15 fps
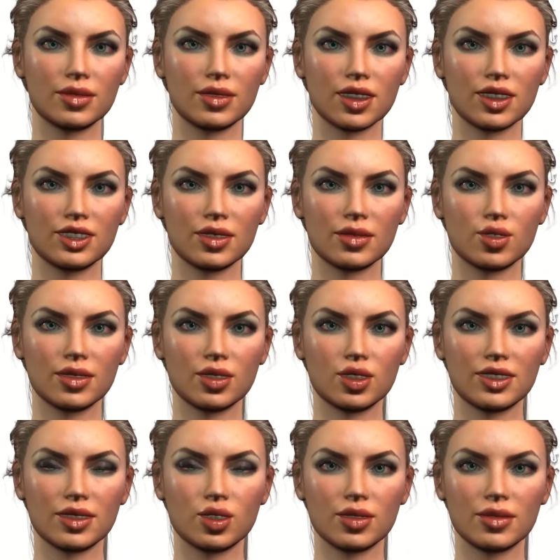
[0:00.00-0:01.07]
This
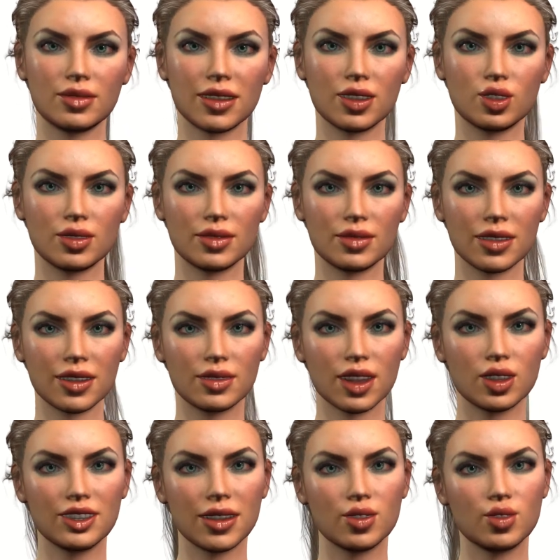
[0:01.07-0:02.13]
happens when pin-to-pin
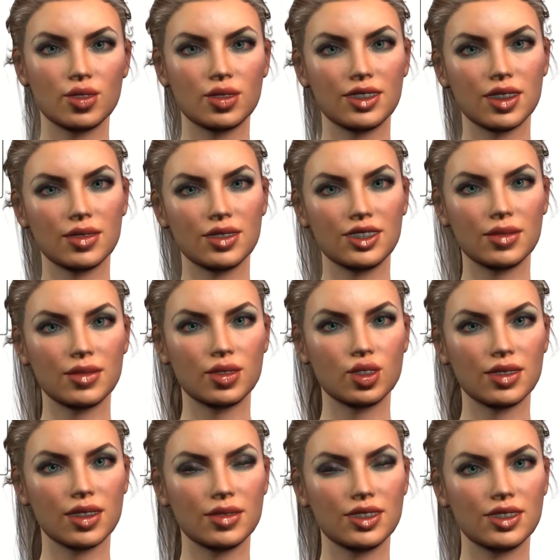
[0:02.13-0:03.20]
continuity is
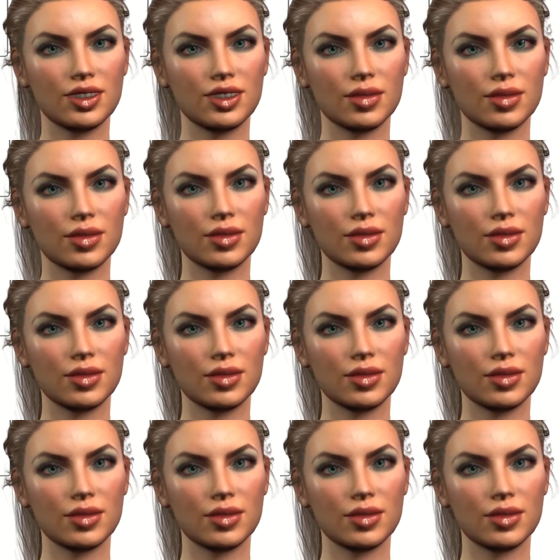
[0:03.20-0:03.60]
maintained,